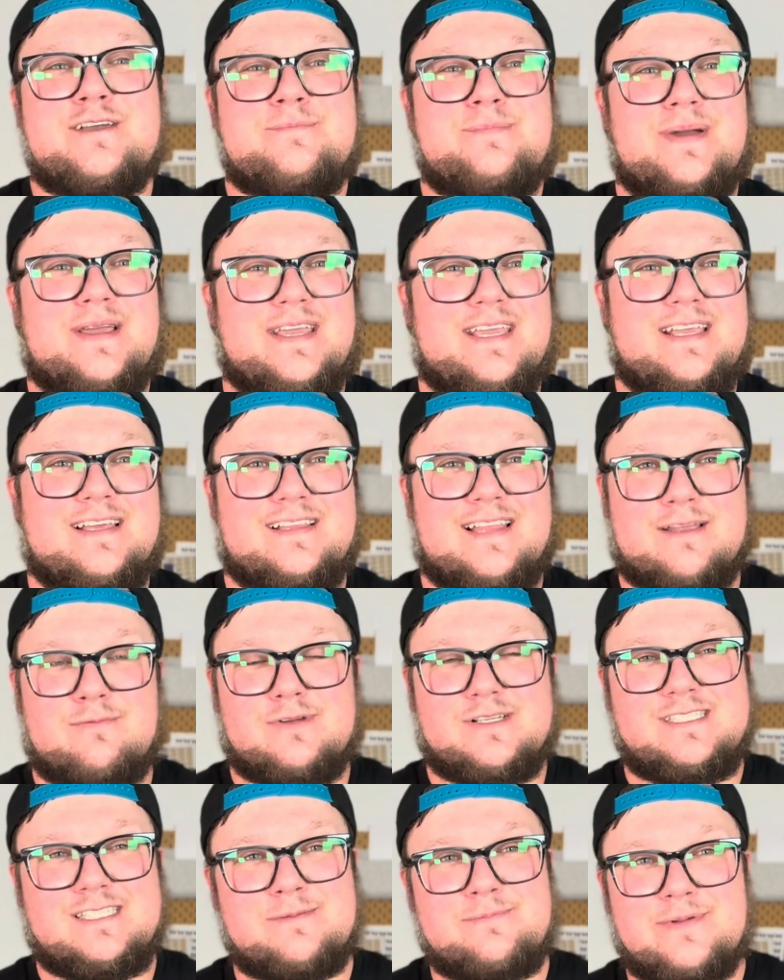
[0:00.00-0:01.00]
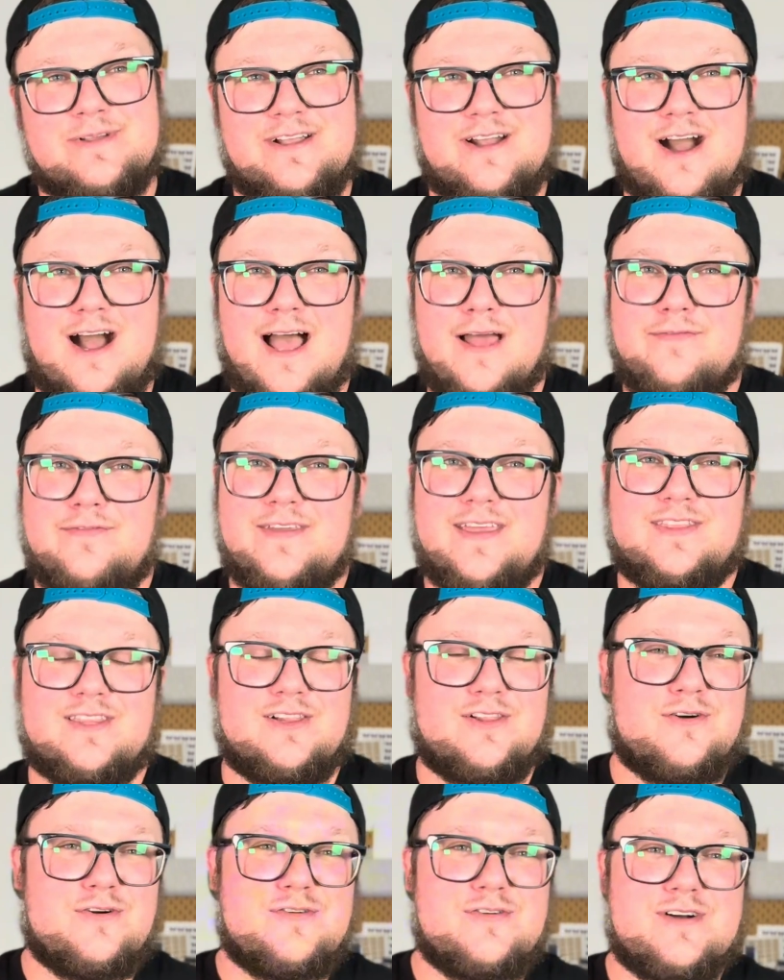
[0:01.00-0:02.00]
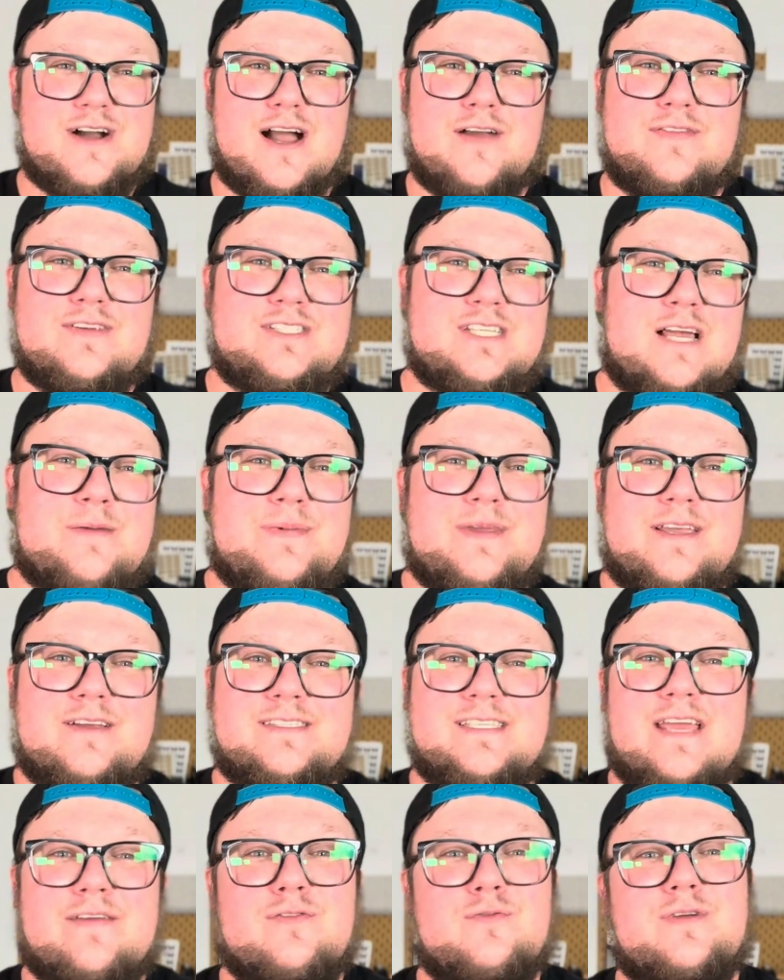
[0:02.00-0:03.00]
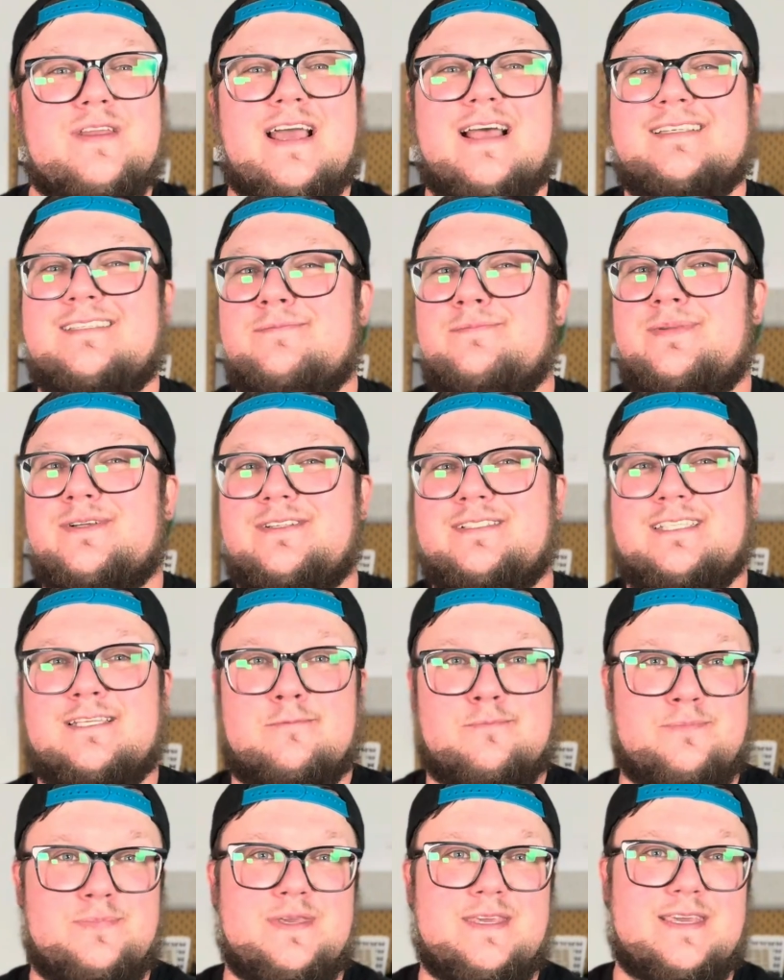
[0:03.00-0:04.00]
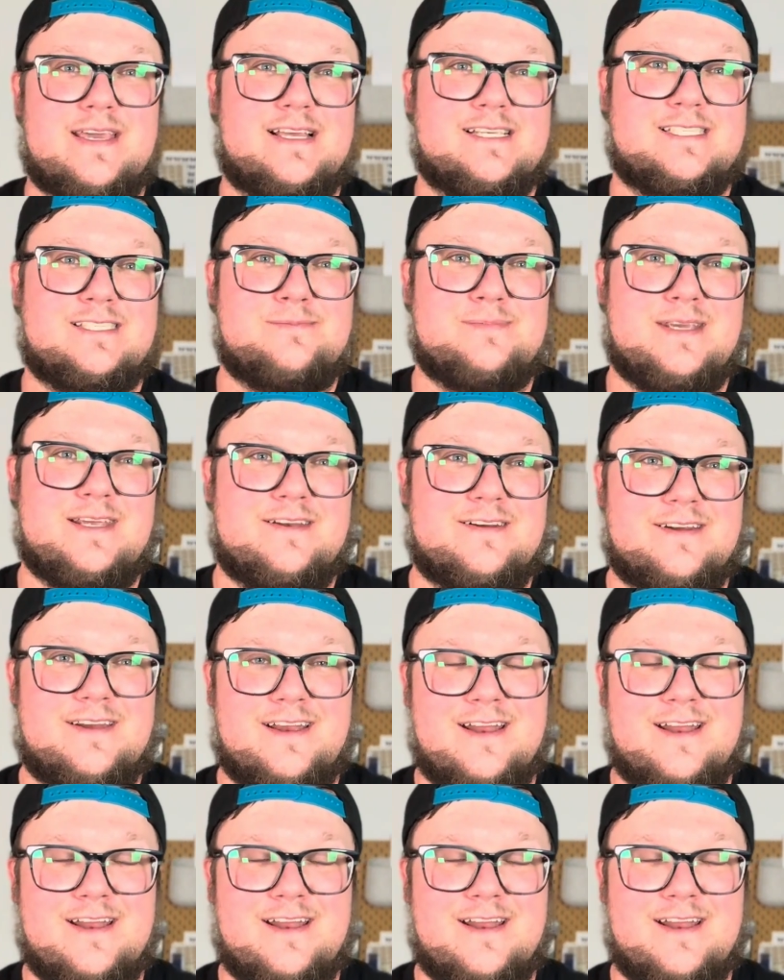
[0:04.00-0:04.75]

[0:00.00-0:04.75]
But we're sipping coffee at the local coffee shop, and he goes, everyone has a built-in BS meter.